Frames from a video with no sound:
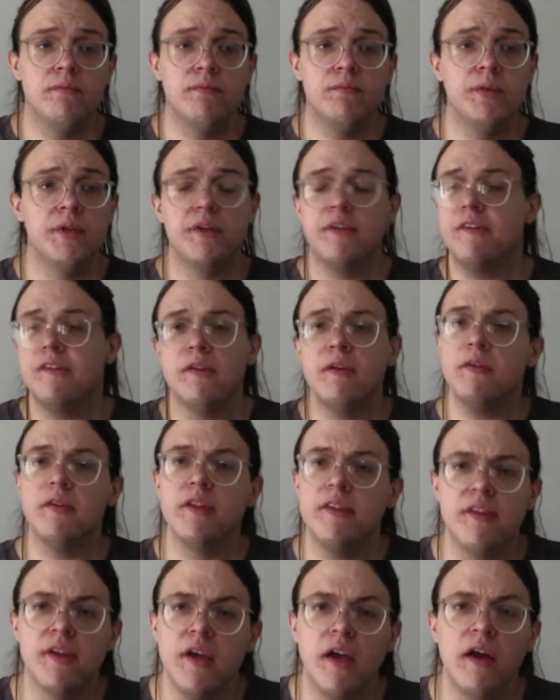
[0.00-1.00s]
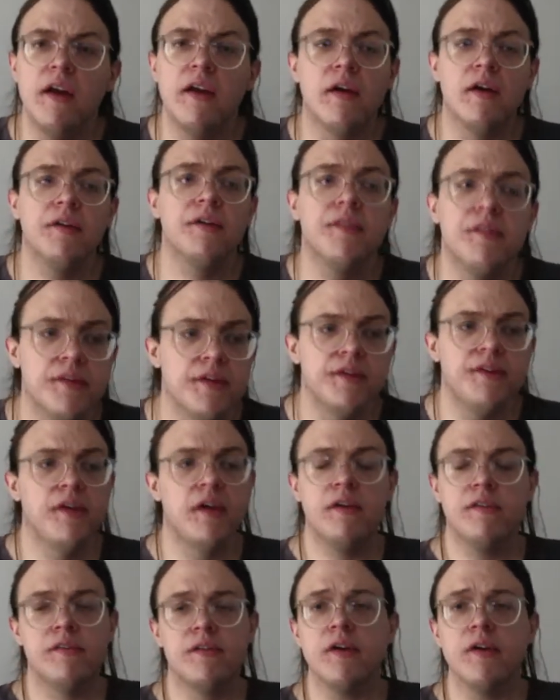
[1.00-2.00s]
Because the only thing I honestly
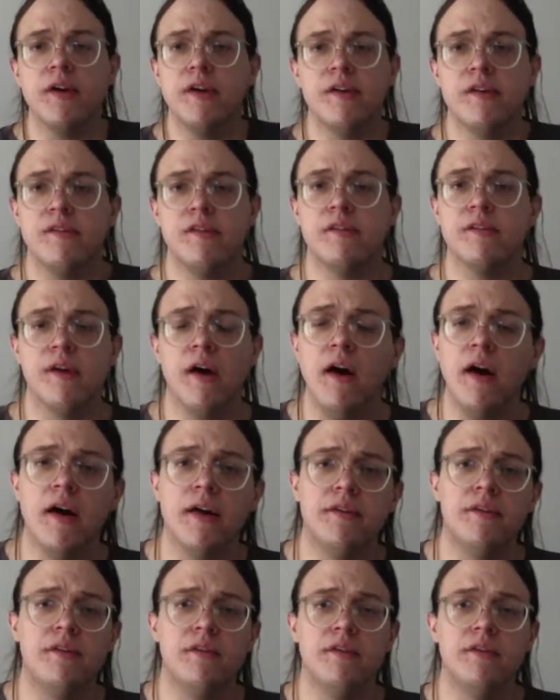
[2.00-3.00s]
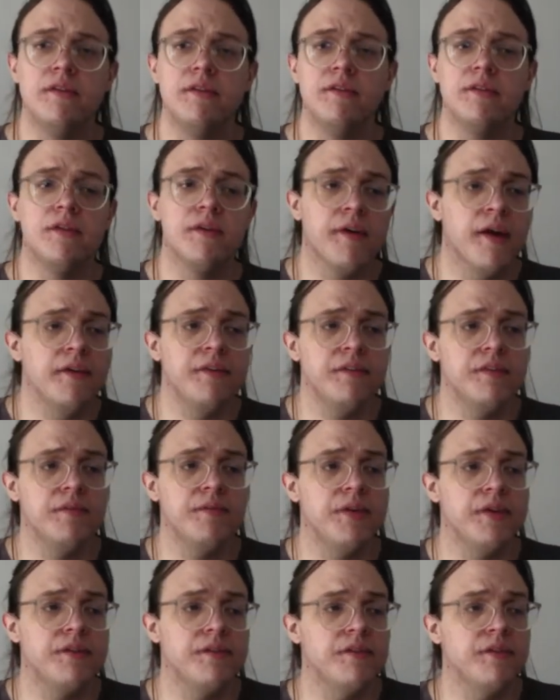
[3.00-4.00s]
take serious is God. The rest of
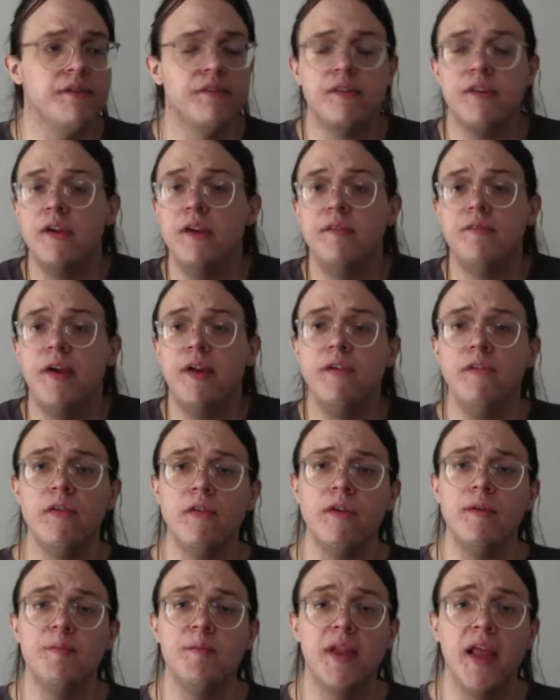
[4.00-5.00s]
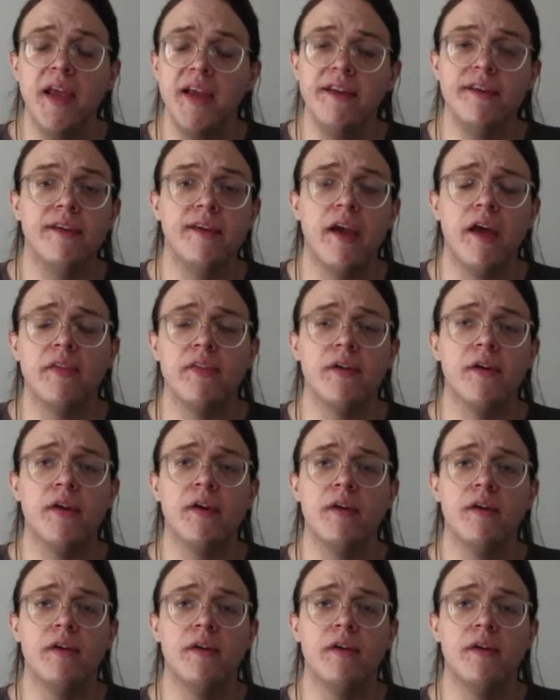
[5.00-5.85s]
it's just an adventure in playing together.